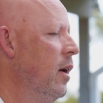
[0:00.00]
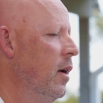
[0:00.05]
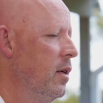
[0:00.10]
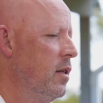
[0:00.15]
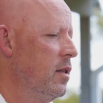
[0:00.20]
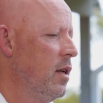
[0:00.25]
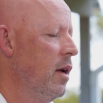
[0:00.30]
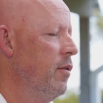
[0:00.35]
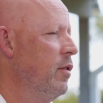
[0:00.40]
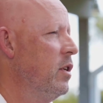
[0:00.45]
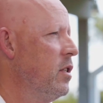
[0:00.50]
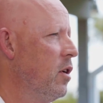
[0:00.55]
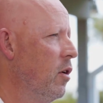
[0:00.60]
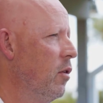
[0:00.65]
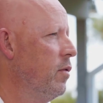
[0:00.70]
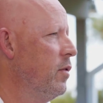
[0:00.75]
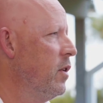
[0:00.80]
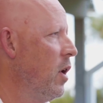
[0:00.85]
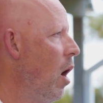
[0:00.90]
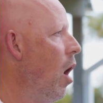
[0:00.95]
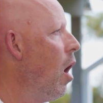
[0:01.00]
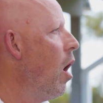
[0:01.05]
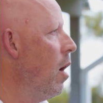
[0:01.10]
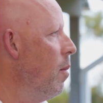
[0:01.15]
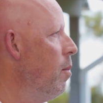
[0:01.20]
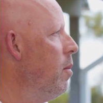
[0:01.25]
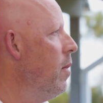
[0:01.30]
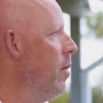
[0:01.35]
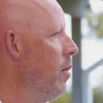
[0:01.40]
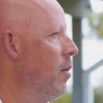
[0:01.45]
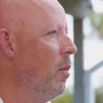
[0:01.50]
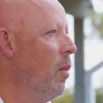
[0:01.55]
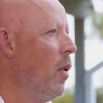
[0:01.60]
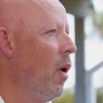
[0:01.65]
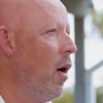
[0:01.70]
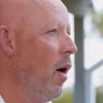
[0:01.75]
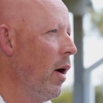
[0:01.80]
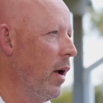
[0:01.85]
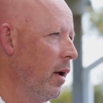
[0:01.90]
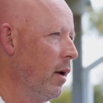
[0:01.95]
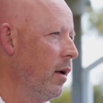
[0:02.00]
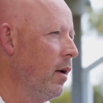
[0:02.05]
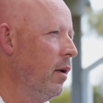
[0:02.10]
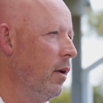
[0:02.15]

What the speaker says: Save yourself time by